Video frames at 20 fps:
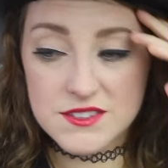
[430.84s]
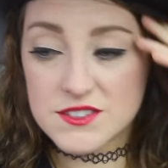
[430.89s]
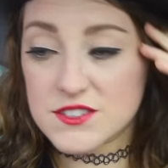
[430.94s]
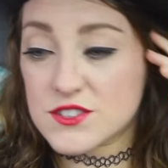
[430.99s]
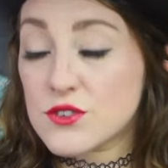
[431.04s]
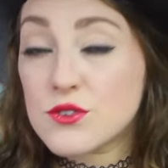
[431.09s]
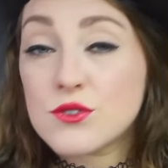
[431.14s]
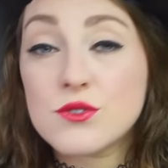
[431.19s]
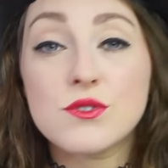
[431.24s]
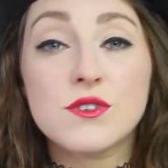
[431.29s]

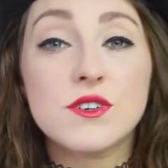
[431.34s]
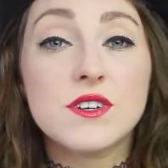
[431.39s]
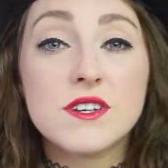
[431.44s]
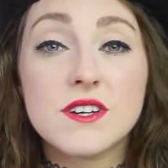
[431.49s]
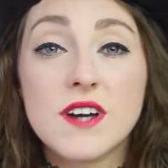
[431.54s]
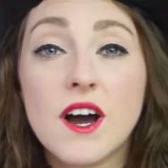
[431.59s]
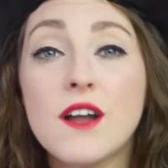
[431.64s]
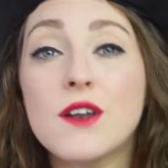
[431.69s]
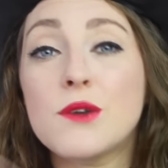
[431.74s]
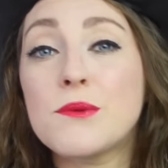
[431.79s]
So
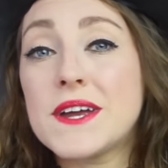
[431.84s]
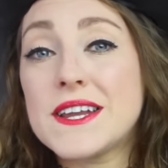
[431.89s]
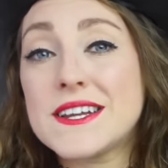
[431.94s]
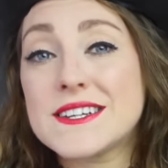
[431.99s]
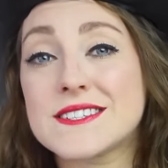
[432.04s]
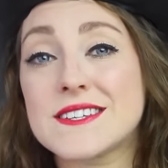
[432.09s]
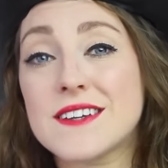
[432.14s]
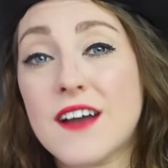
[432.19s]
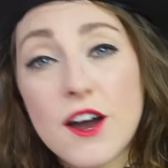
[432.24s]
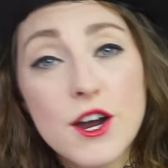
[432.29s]
Halloween
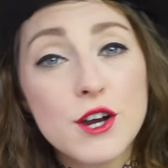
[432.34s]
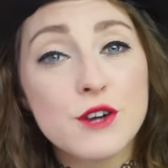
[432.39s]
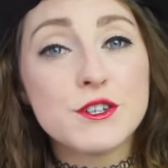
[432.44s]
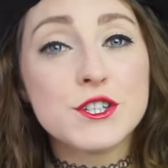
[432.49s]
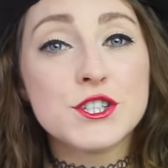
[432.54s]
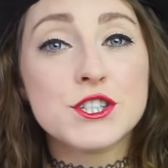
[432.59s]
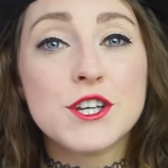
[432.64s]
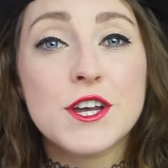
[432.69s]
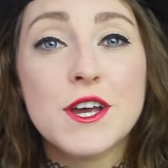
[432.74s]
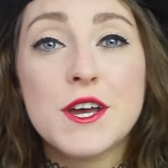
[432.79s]
is an
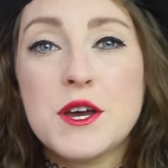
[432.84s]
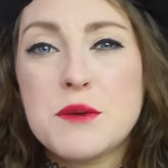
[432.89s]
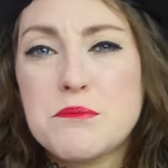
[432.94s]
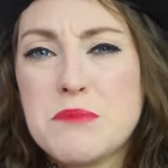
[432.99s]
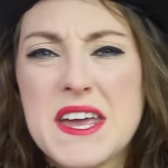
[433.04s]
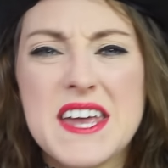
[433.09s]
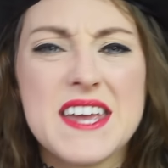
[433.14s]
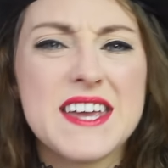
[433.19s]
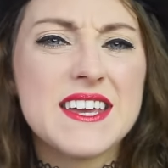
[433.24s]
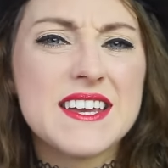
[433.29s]
Irish
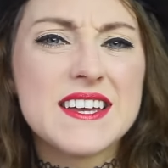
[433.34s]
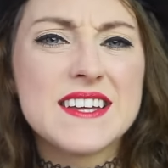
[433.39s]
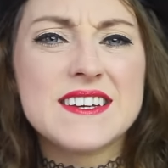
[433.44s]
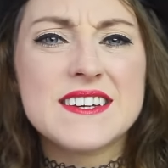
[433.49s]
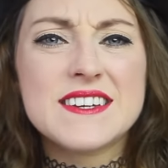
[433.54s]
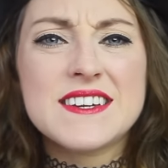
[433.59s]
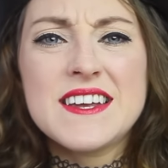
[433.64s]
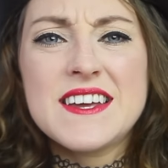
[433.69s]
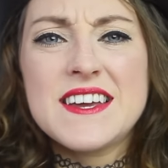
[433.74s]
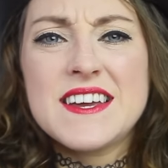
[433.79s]

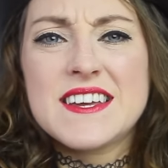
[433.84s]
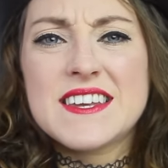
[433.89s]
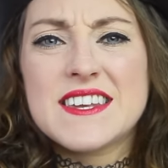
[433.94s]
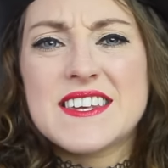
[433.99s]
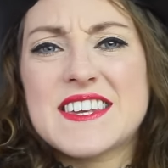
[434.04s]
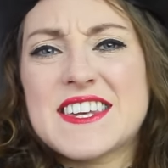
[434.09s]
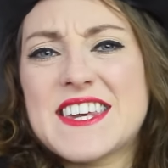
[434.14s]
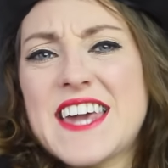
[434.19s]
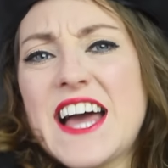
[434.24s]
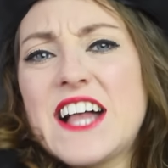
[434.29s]
pagan
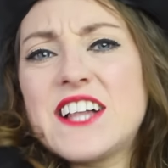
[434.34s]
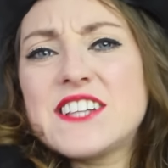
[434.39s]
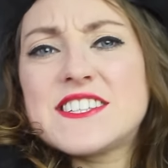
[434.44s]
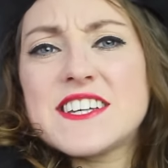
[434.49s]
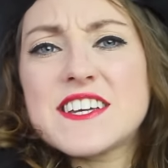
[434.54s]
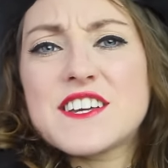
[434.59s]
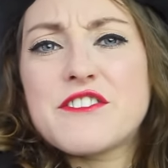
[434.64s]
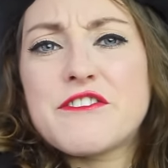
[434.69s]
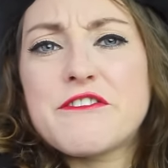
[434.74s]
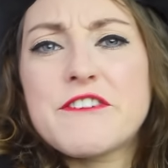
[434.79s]
Celtic